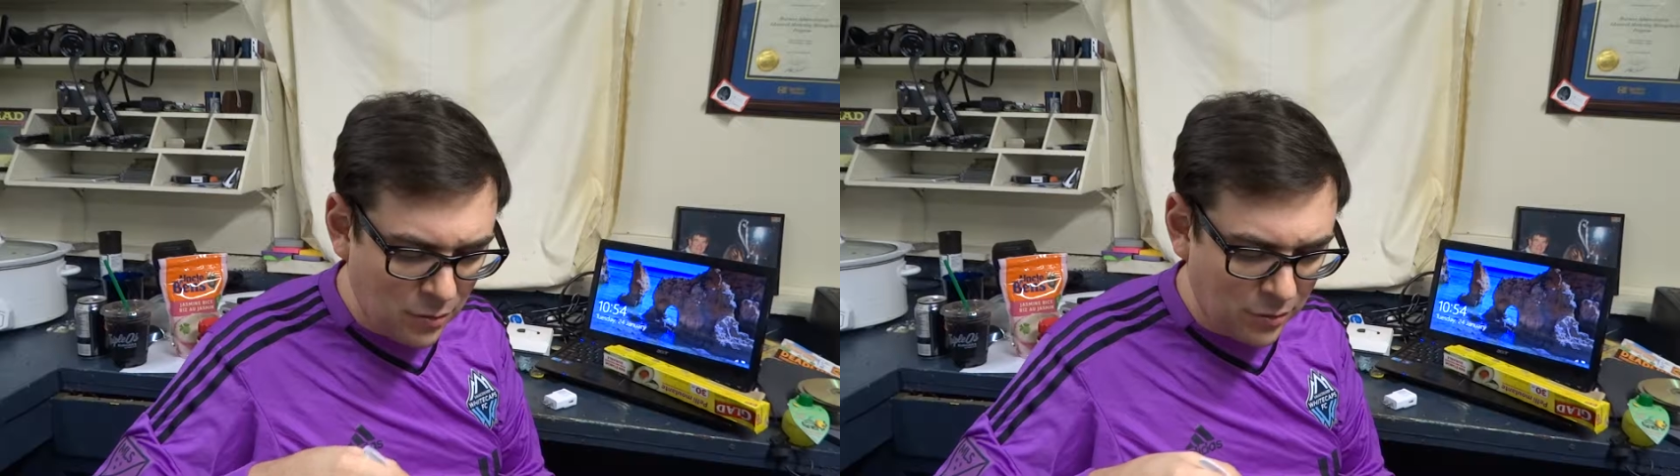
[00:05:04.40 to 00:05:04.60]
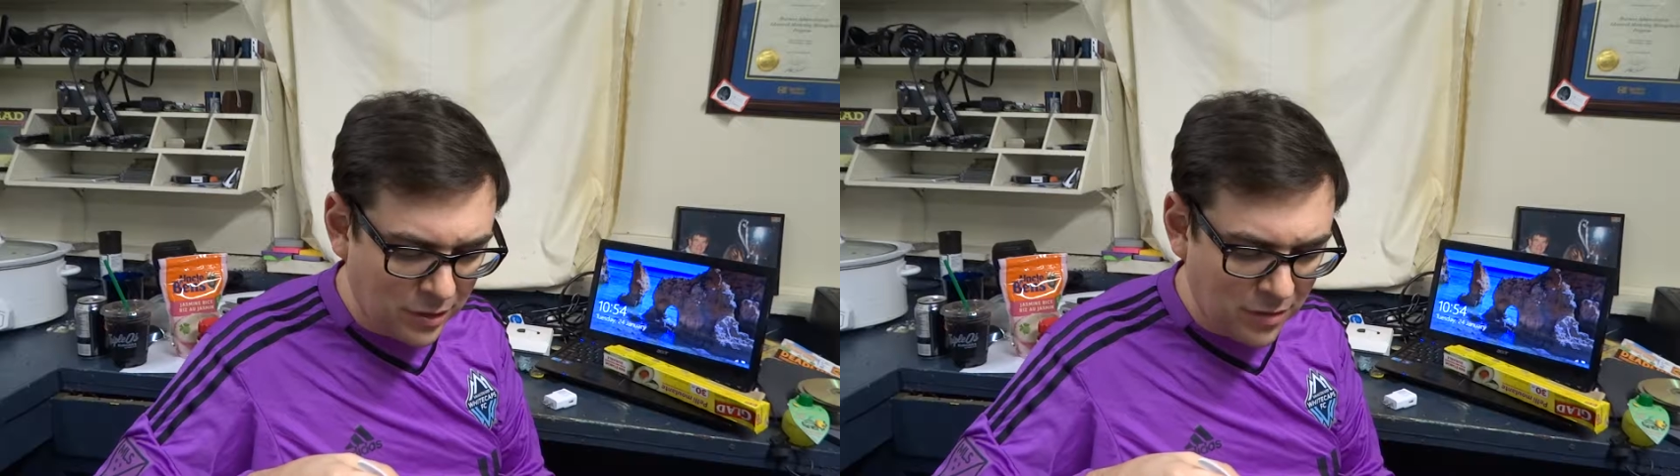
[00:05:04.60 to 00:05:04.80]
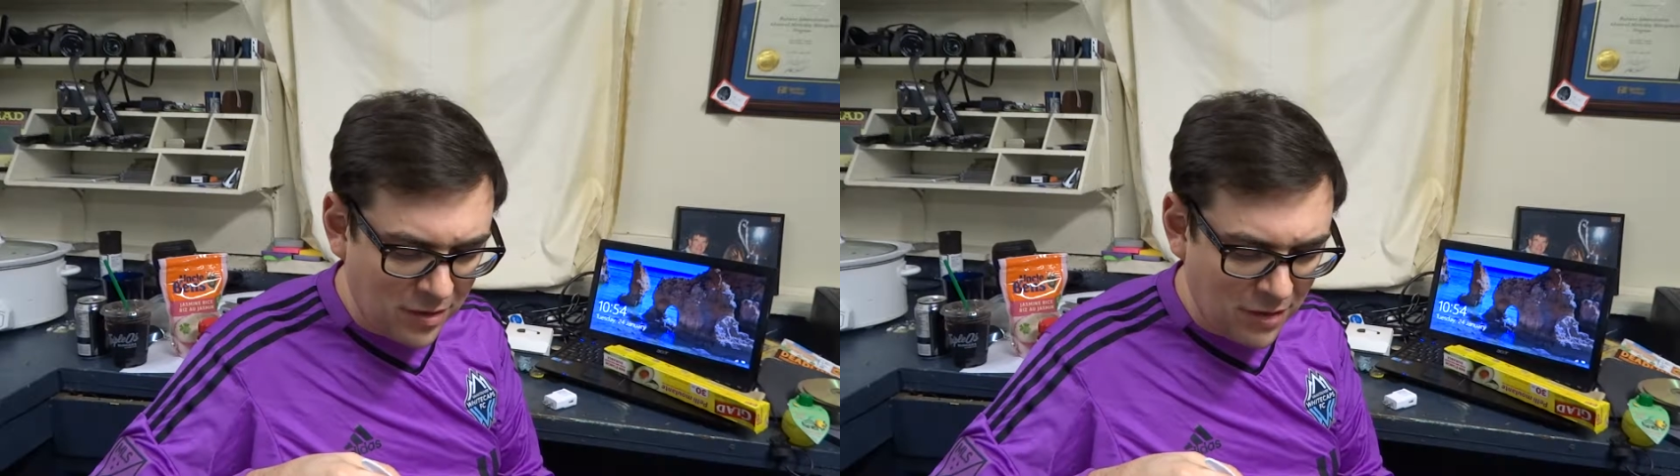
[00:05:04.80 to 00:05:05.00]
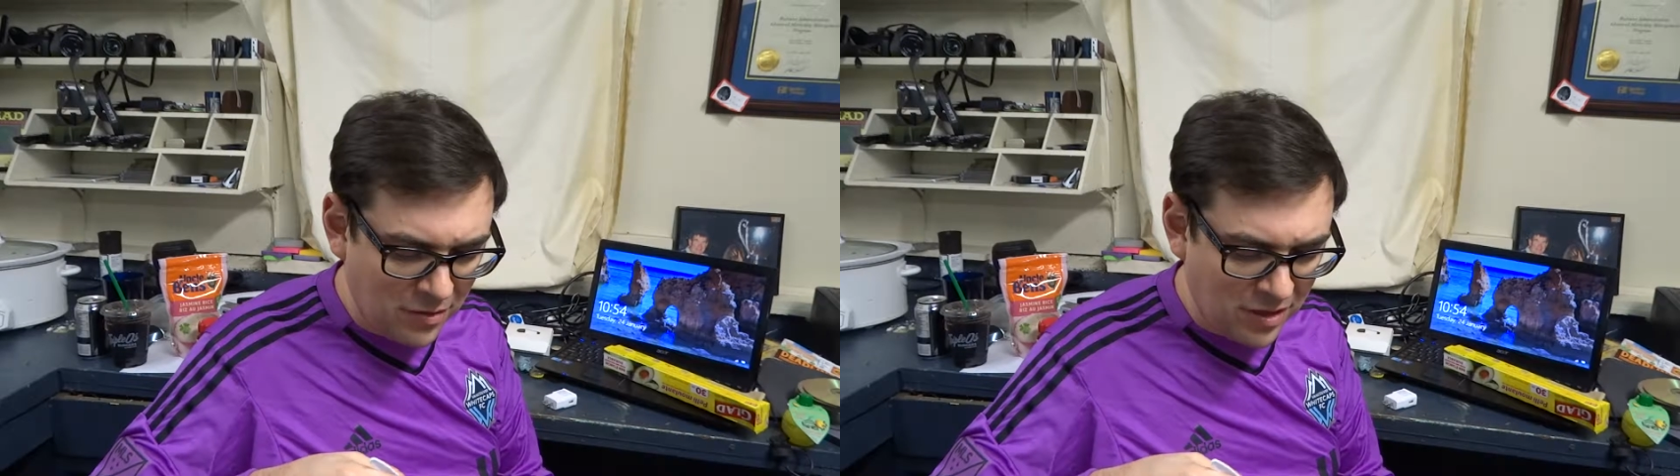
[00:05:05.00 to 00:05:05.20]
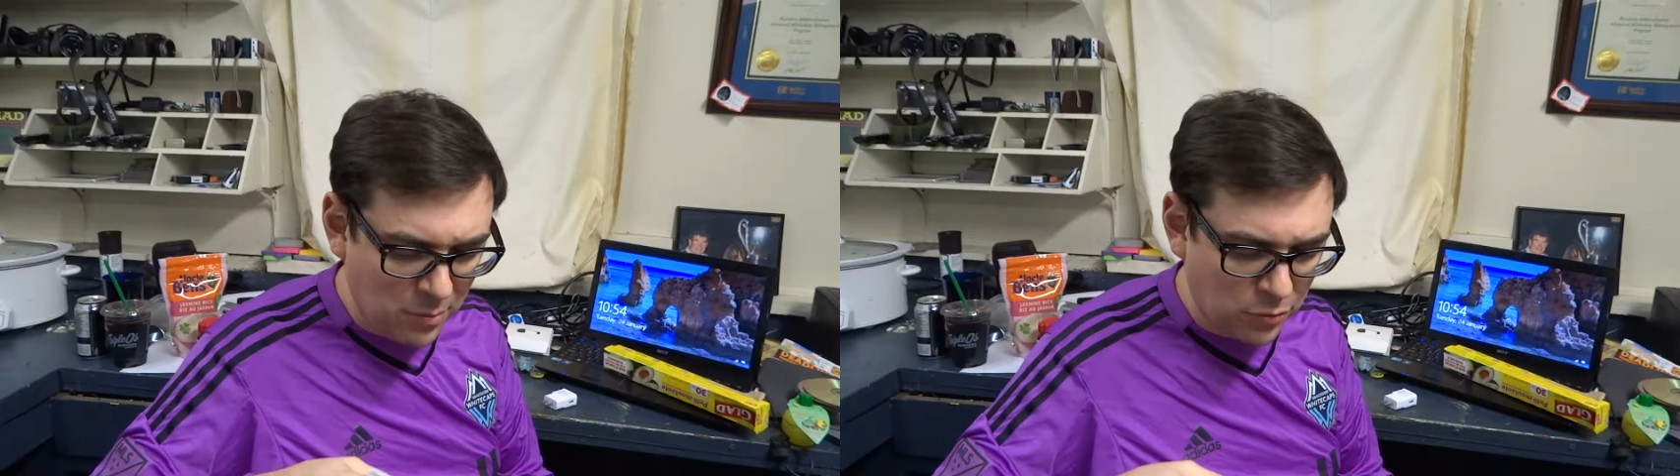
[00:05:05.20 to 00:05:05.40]
don't doesn't have
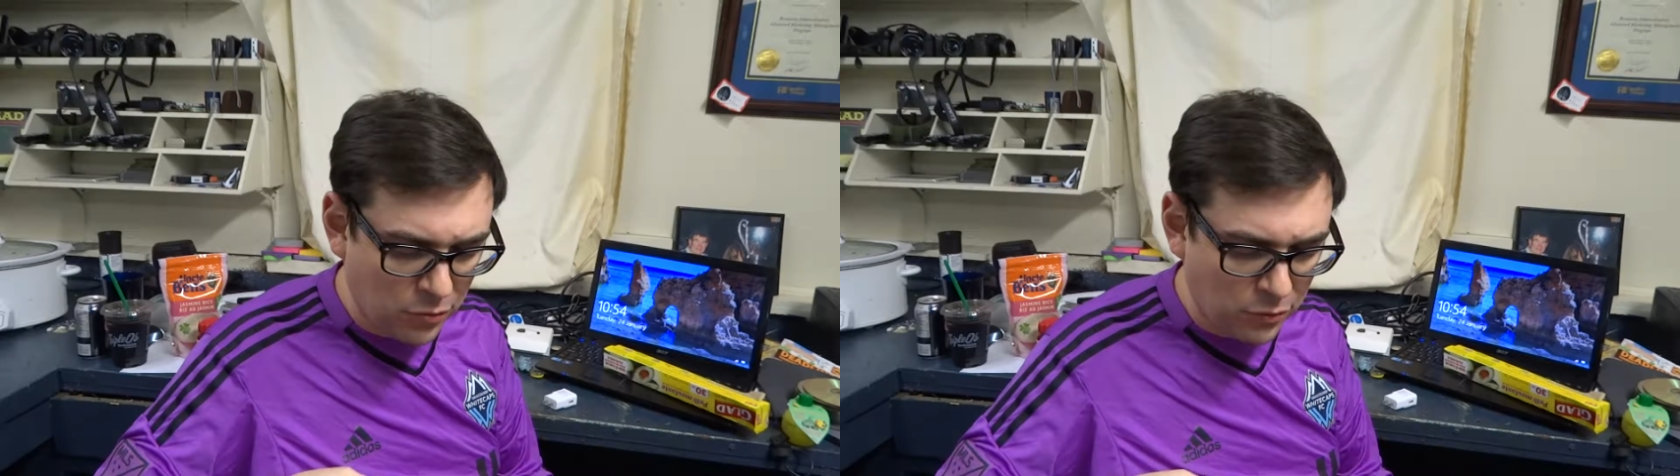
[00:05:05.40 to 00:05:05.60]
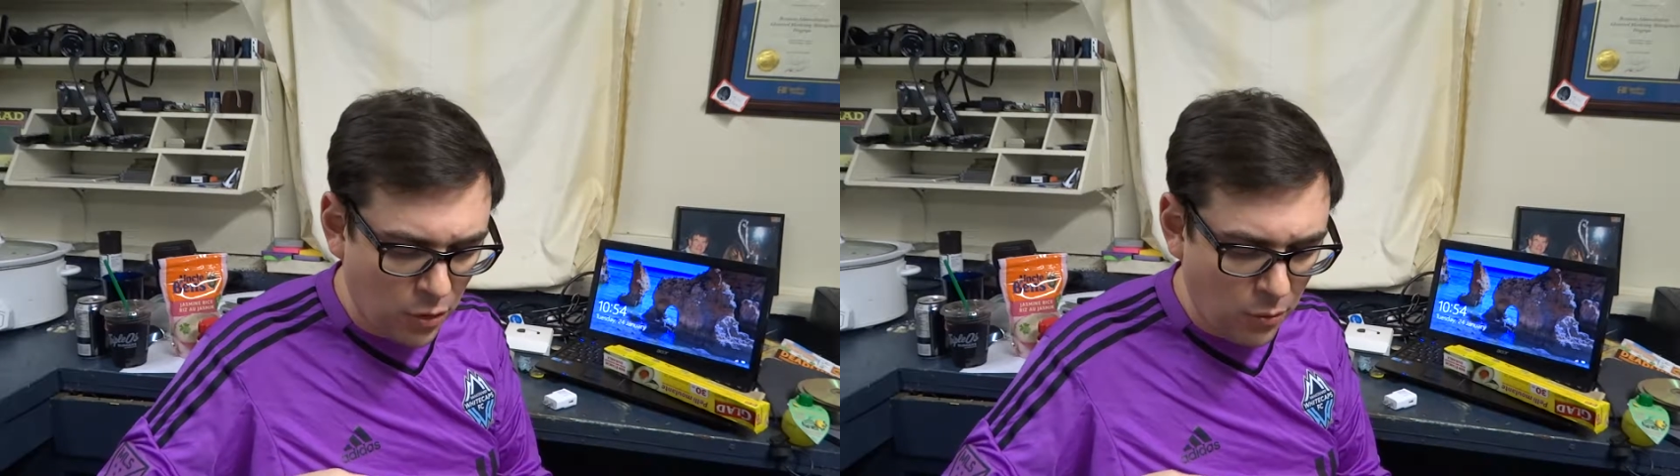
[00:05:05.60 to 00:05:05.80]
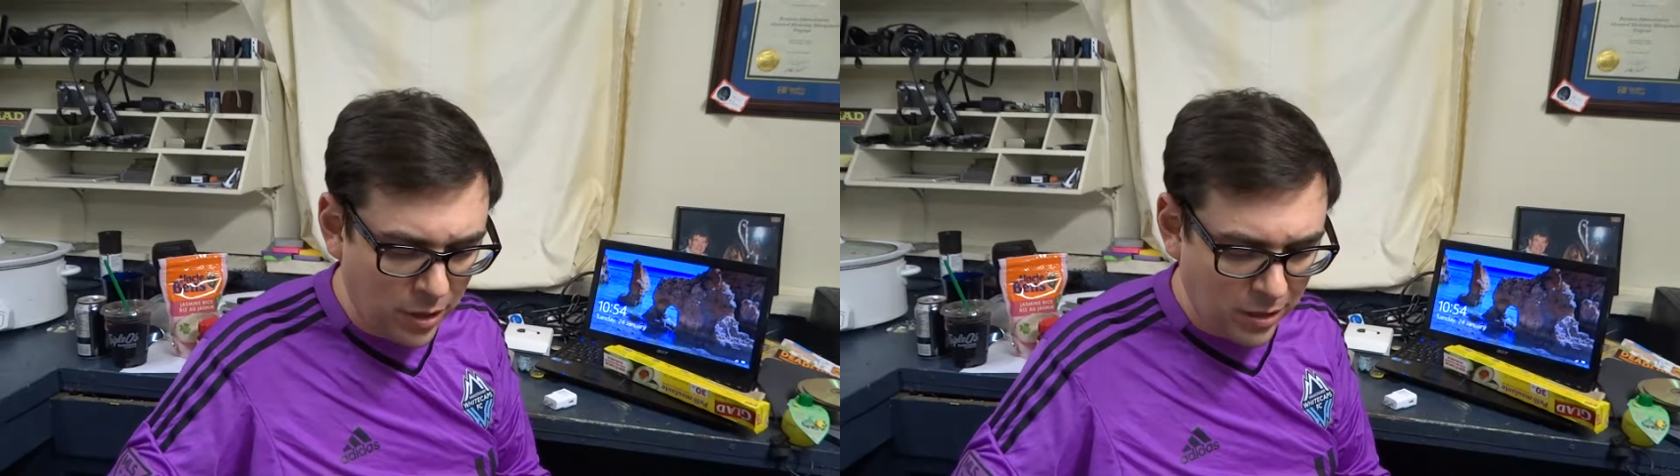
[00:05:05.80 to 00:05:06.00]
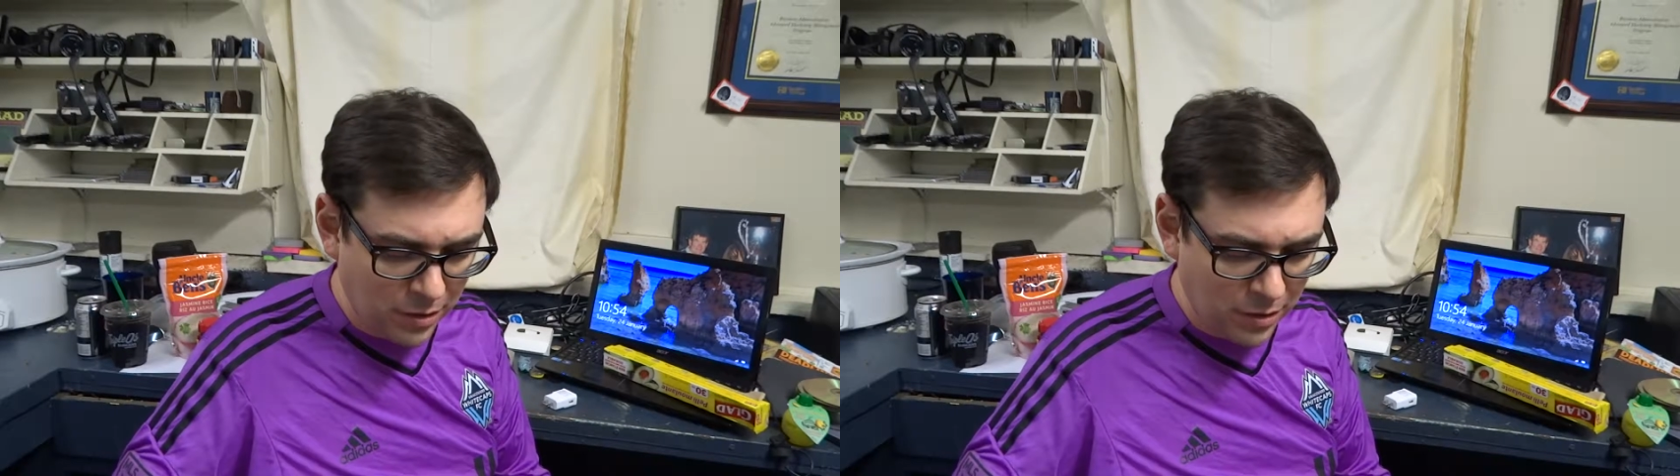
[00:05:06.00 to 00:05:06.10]
the same sort of coating.